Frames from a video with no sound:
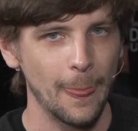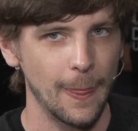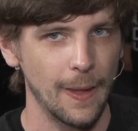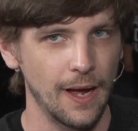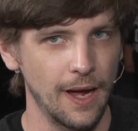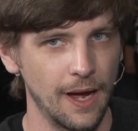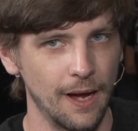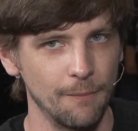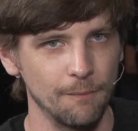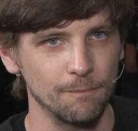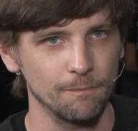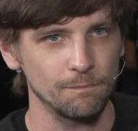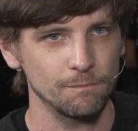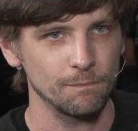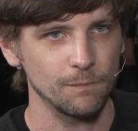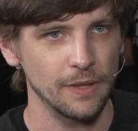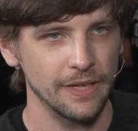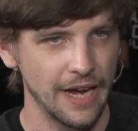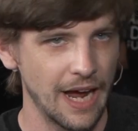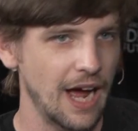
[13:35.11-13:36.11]
yeah, um,
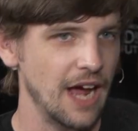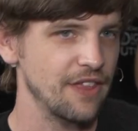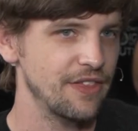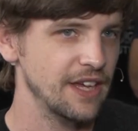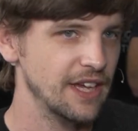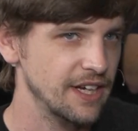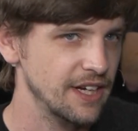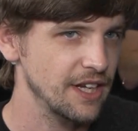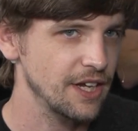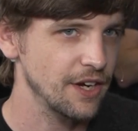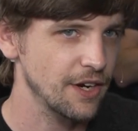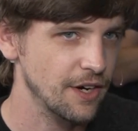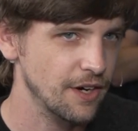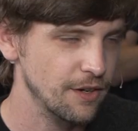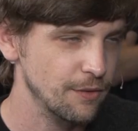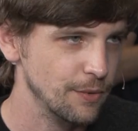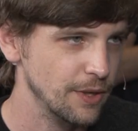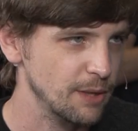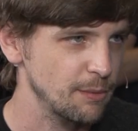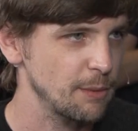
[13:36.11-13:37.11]
yeah I think in a year,
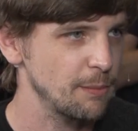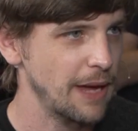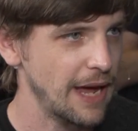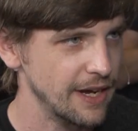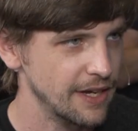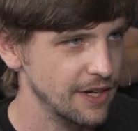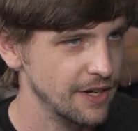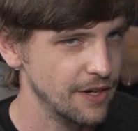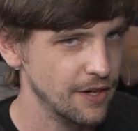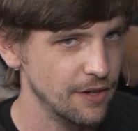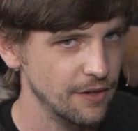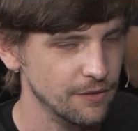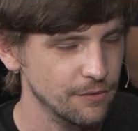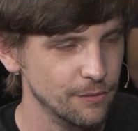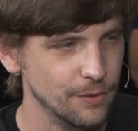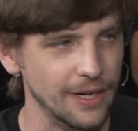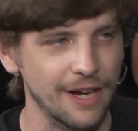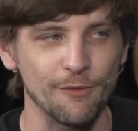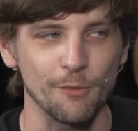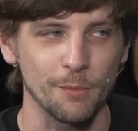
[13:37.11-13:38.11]
we're going to be back here,
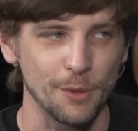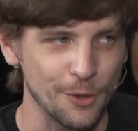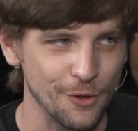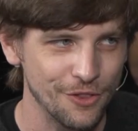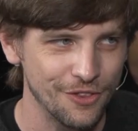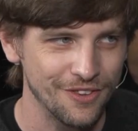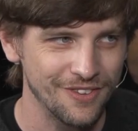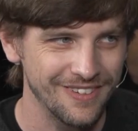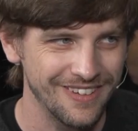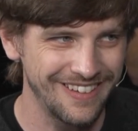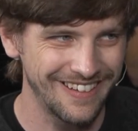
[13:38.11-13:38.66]
we're going to have a booth.